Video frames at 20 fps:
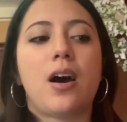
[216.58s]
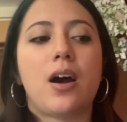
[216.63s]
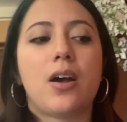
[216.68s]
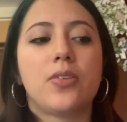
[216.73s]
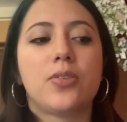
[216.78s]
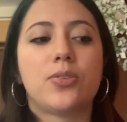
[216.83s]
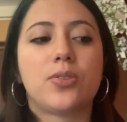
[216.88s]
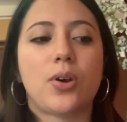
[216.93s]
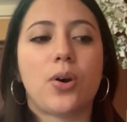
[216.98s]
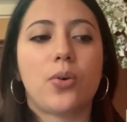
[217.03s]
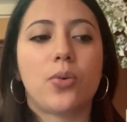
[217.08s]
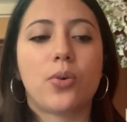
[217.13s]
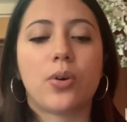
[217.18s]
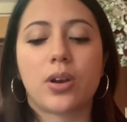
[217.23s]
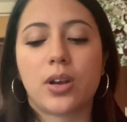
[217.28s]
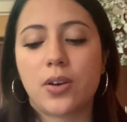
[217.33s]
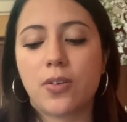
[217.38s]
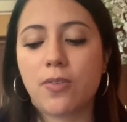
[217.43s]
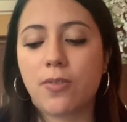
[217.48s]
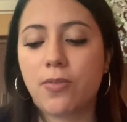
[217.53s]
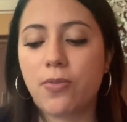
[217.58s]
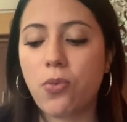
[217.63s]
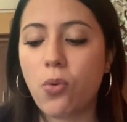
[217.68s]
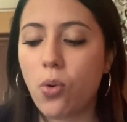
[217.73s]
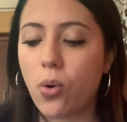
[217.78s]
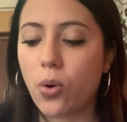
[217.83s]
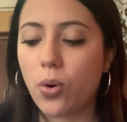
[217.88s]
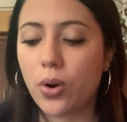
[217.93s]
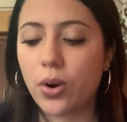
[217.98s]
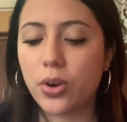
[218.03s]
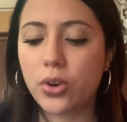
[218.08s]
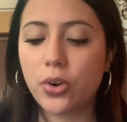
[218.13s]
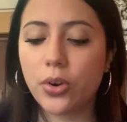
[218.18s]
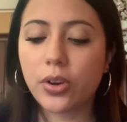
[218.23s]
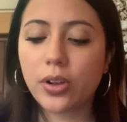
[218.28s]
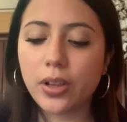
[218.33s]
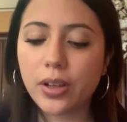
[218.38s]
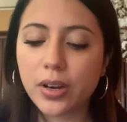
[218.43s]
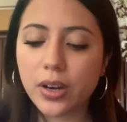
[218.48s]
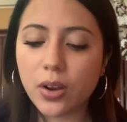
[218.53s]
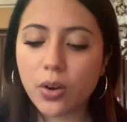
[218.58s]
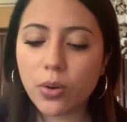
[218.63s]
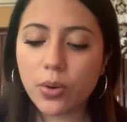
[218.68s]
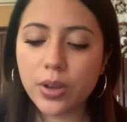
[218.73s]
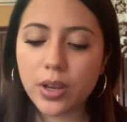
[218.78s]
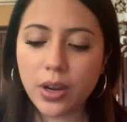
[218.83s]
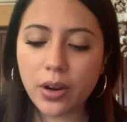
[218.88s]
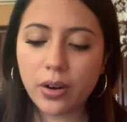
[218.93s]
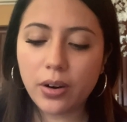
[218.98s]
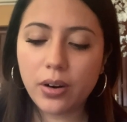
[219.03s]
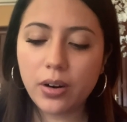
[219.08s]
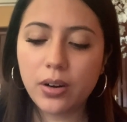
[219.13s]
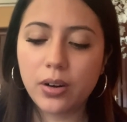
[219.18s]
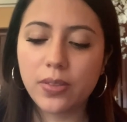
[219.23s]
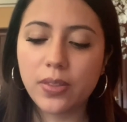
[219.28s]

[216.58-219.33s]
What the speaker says: So for your clinical year,